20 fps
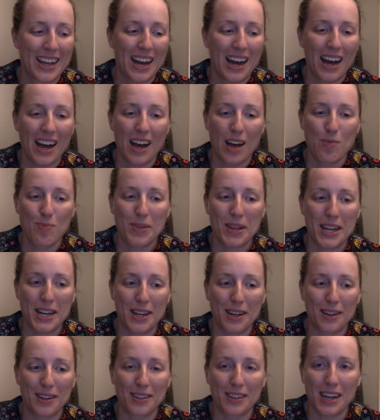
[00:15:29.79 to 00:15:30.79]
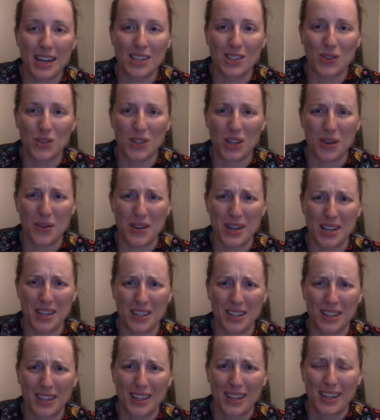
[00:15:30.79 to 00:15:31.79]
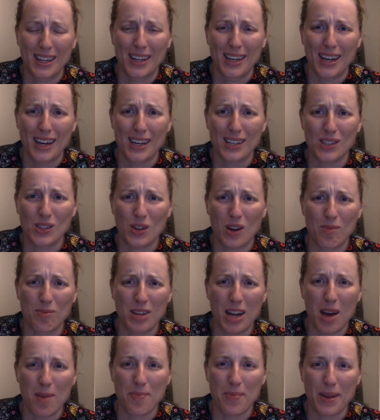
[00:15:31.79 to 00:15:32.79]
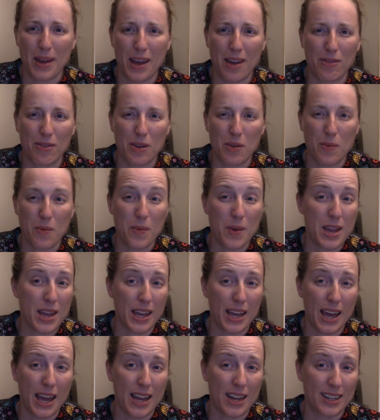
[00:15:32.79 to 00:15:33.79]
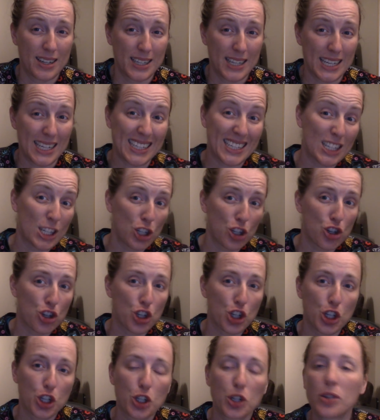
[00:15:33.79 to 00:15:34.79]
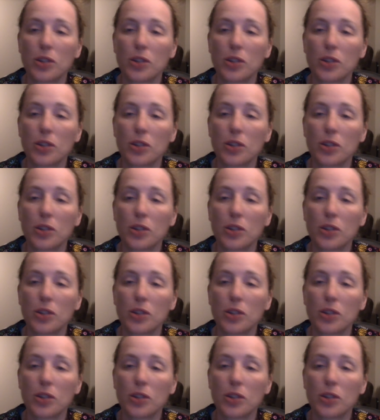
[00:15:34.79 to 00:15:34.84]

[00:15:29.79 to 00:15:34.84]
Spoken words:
I'm planning on kind of sewing a scrub top every weekend-ish.